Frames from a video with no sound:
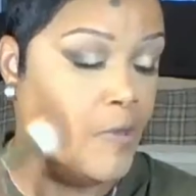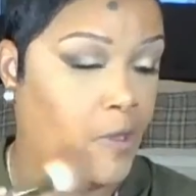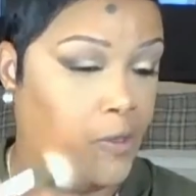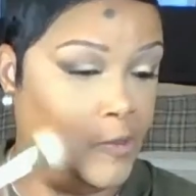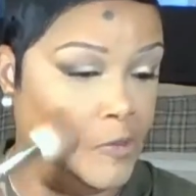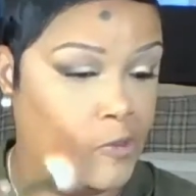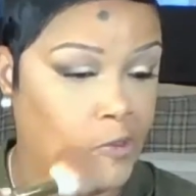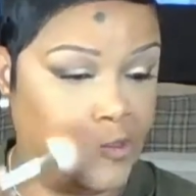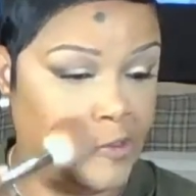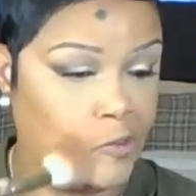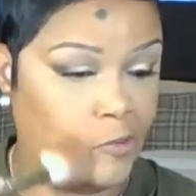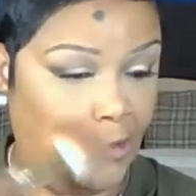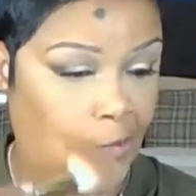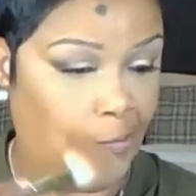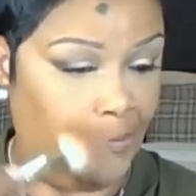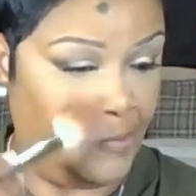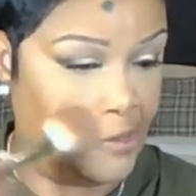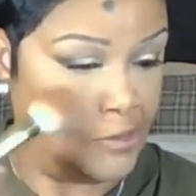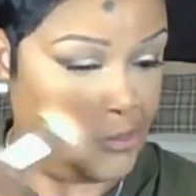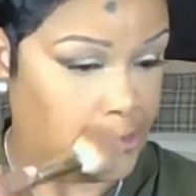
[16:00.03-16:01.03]
and just
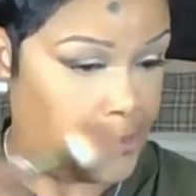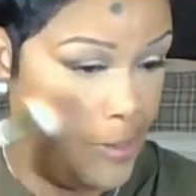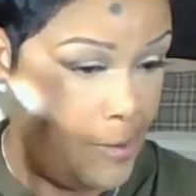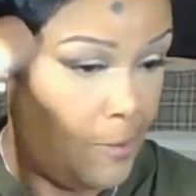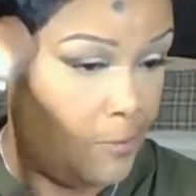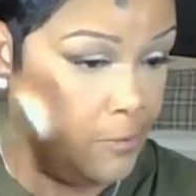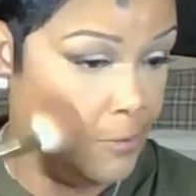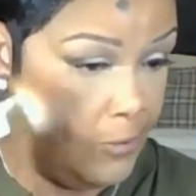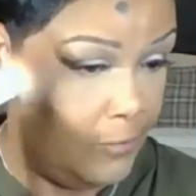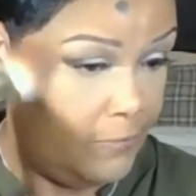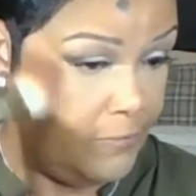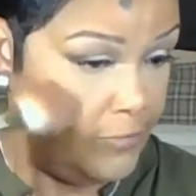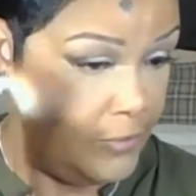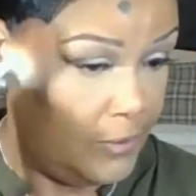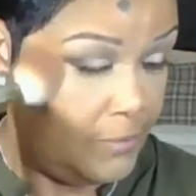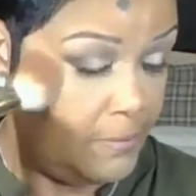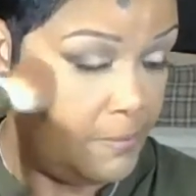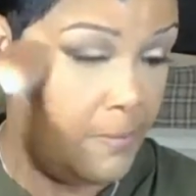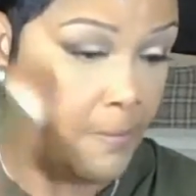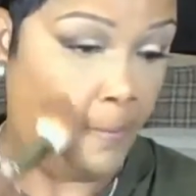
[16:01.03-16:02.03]
sweep this all
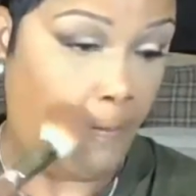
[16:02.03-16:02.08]
over.